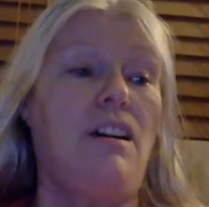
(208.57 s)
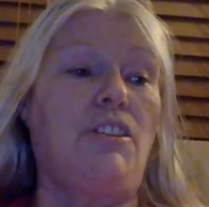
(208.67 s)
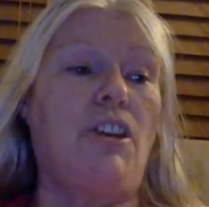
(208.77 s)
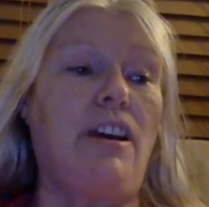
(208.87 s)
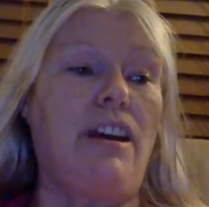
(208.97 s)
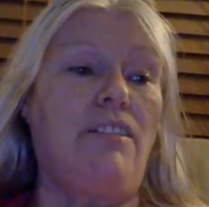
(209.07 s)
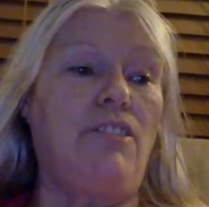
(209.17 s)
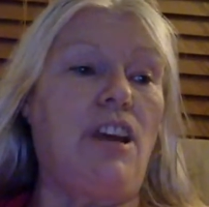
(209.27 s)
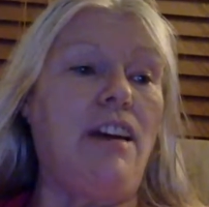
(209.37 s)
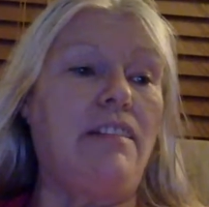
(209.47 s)
Cheyenne
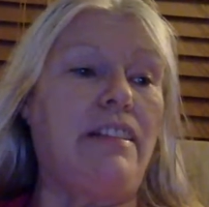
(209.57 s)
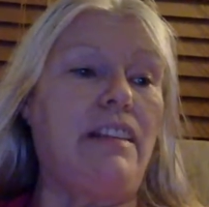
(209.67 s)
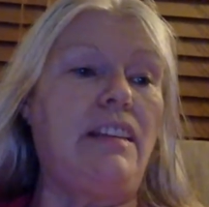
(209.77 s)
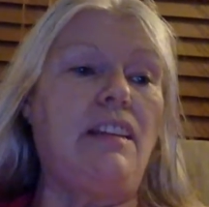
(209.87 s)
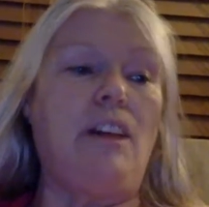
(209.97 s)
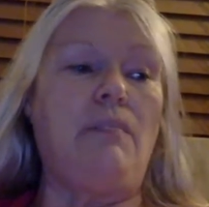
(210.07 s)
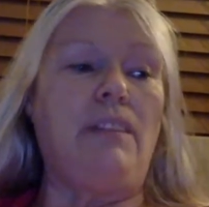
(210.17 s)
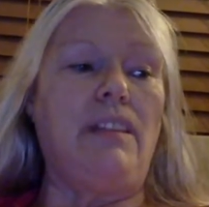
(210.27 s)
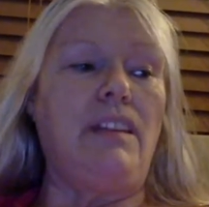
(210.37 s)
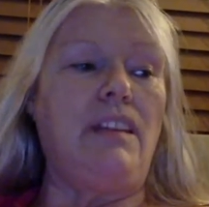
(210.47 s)
Jackson, I
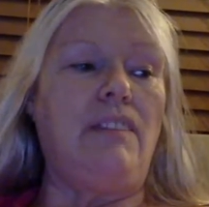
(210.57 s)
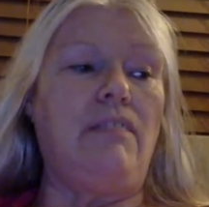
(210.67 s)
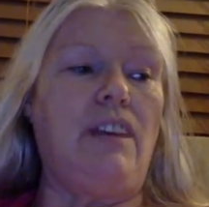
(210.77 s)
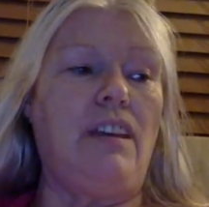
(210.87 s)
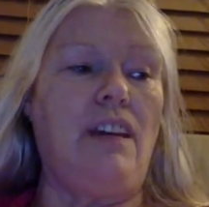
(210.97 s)
believe,